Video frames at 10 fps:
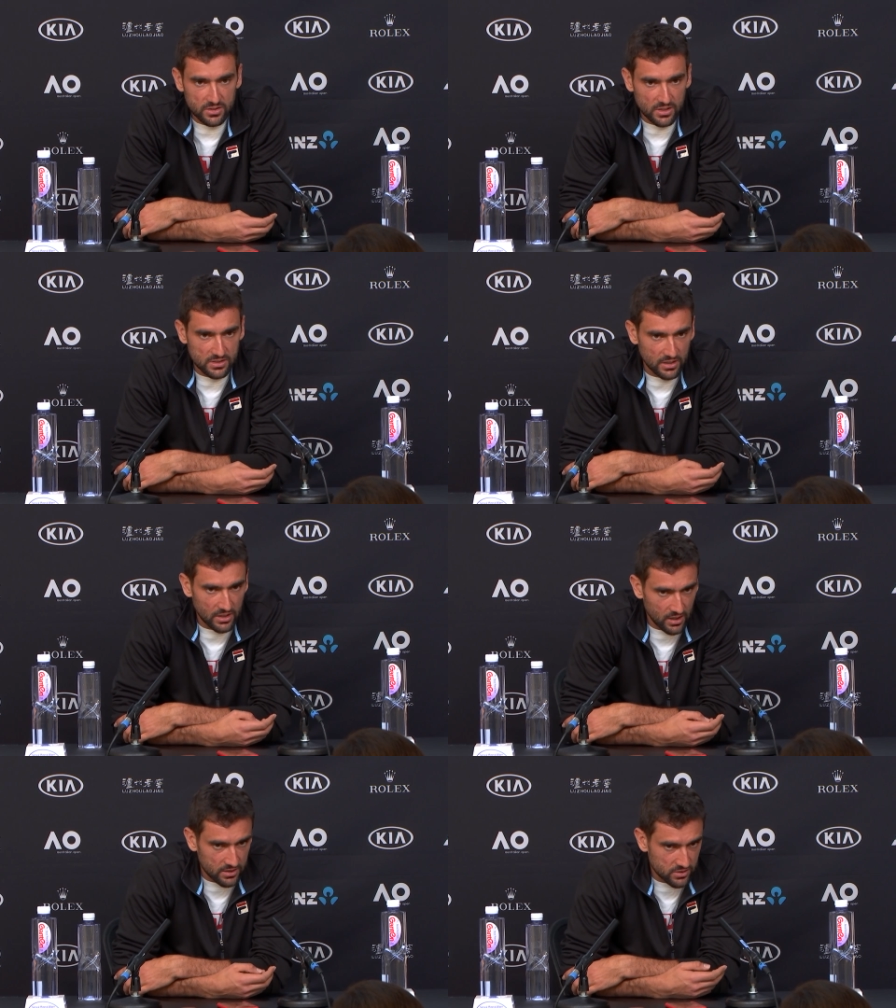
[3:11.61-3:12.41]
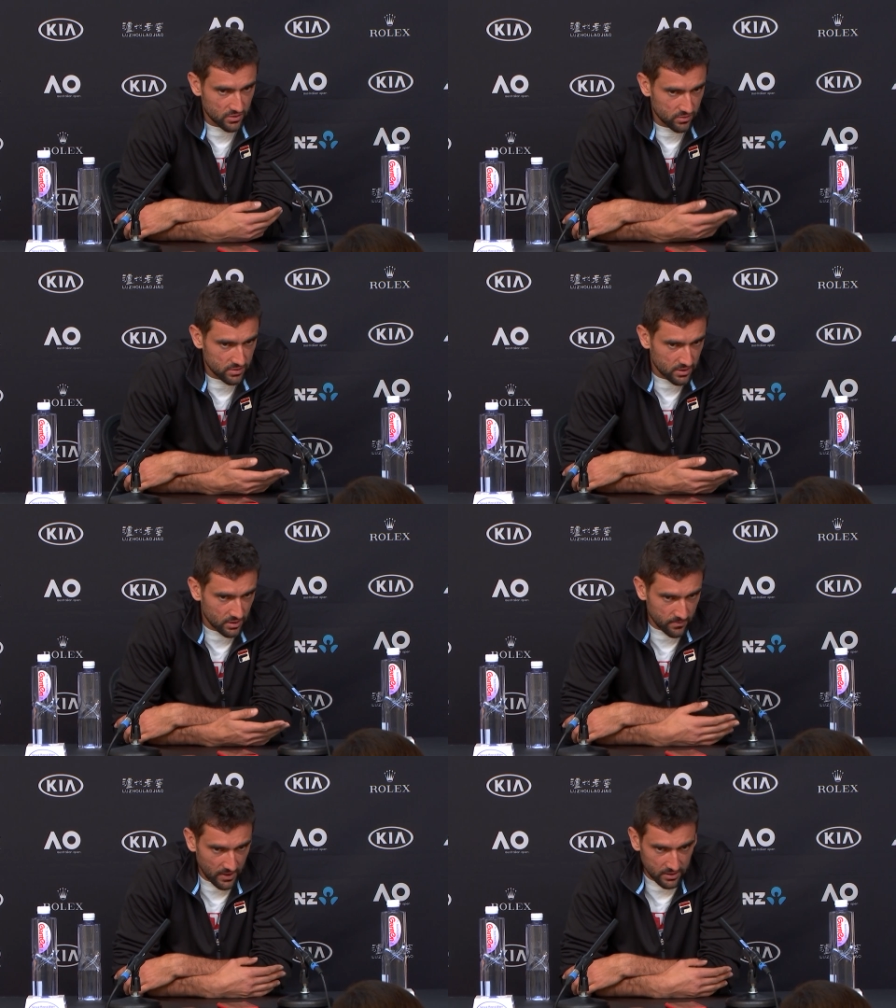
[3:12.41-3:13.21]
things like that, so
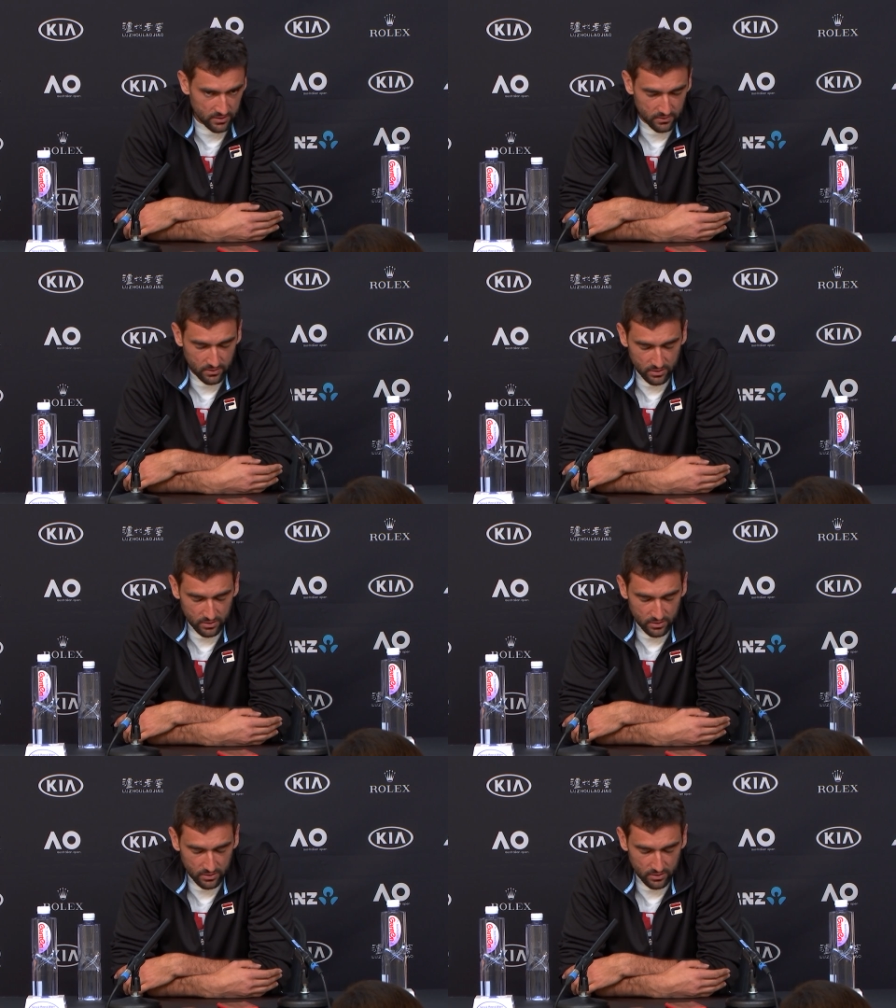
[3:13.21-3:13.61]
it might